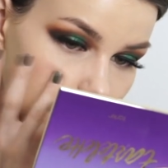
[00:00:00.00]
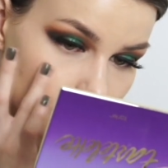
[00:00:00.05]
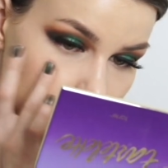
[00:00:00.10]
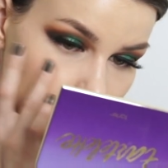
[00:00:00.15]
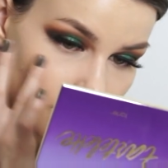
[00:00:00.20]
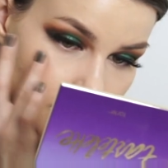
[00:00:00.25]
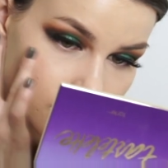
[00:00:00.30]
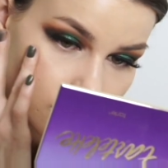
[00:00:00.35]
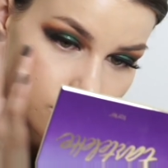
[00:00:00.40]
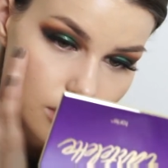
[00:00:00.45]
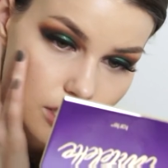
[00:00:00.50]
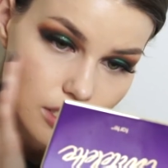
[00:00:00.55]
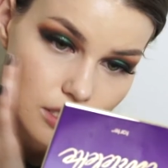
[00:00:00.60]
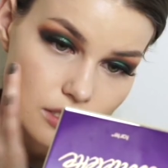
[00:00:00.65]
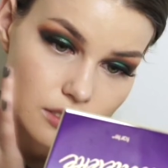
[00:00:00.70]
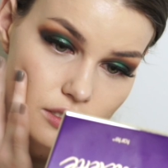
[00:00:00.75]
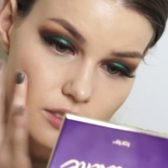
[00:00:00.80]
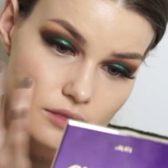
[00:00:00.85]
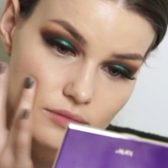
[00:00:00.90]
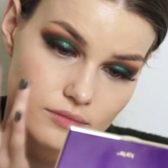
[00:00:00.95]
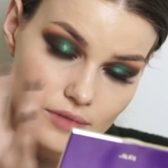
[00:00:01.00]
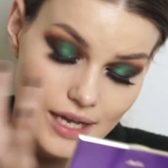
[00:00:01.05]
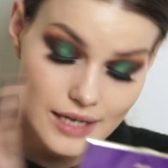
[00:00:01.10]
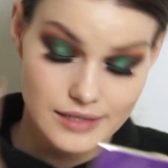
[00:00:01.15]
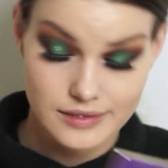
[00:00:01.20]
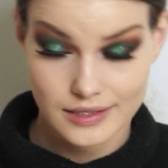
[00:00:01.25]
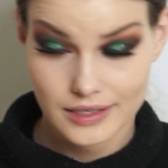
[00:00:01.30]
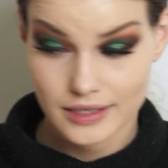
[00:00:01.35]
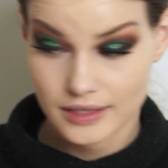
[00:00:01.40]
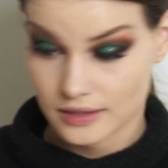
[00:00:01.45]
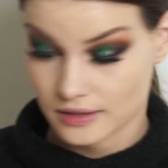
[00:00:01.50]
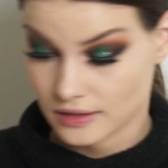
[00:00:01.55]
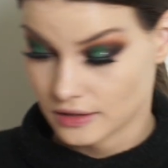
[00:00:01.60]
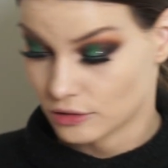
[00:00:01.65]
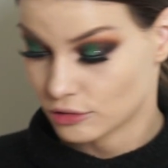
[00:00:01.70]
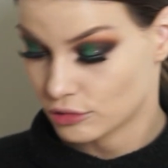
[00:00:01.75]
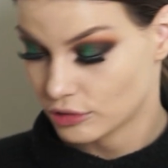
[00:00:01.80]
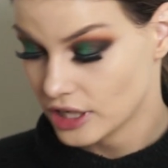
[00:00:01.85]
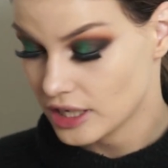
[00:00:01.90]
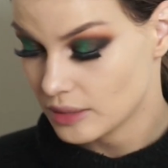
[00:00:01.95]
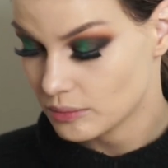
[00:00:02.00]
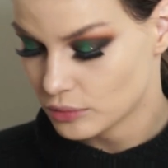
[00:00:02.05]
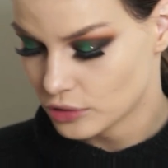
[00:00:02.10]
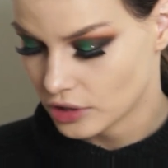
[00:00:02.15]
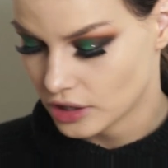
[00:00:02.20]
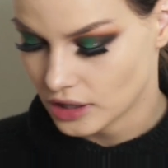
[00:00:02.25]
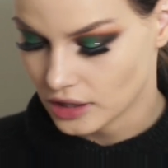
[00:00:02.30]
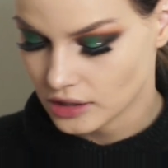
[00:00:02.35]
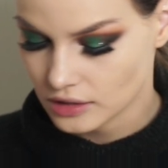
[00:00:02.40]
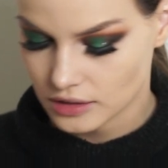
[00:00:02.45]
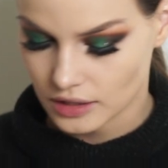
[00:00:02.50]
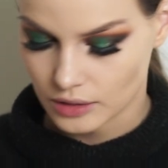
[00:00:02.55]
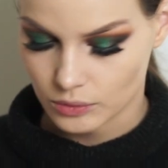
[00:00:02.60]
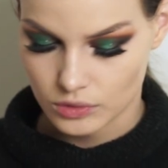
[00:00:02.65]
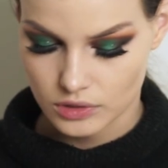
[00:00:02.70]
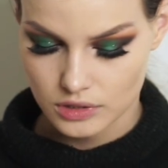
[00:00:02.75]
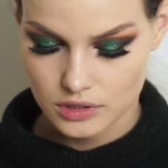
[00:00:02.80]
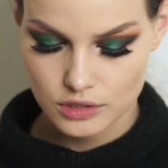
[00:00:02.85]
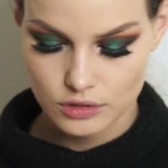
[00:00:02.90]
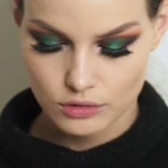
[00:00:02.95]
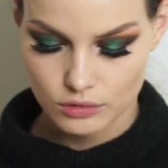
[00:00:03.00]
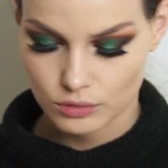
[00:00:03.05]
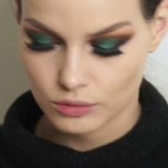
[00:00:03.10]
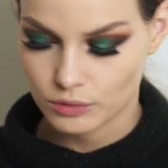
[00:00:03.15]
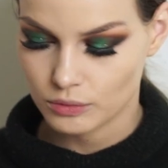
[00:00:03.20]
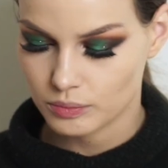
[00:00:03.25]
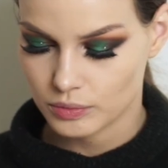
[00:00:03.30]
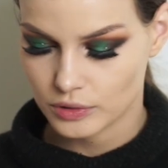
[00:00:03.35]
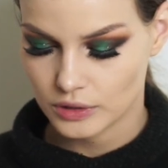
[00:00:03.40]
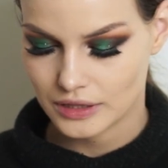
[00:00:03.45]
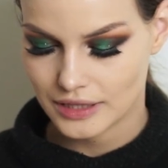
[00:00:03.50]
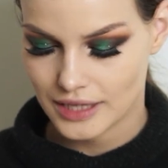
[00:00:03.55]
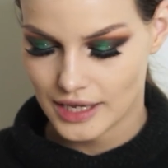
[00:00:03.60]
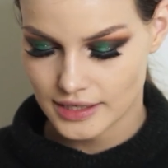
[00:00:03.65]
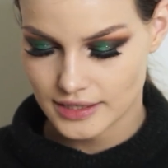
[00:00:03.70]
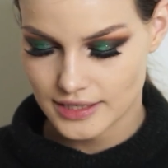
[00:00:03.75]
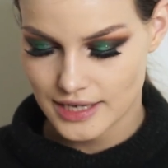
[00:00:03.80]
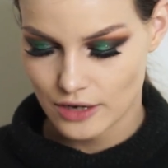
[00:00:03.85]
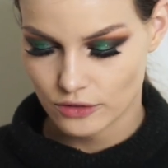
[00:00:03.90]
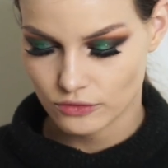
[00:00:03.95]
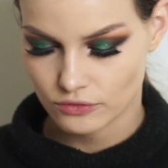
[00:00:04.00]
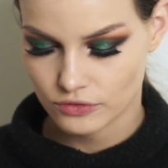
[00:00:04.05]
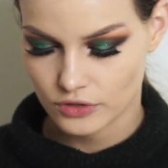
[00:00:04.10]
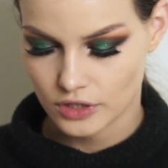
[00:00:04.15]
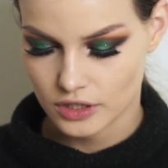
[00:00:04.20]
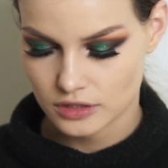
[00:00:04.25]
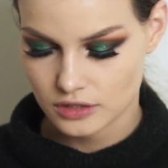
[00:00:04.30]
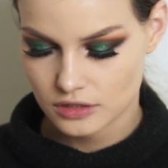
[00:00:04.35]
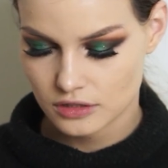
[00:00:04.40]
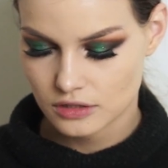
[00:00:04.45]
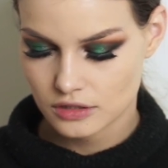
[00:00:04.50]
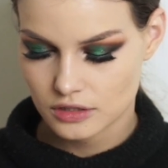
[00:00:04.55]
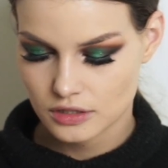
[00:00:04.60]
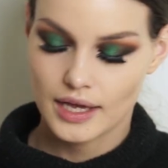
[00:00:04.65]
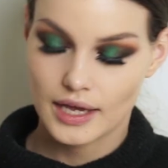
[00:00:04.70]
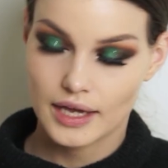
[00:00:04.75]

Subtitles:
my cheeks. As it is a cream product, I want to put that down first.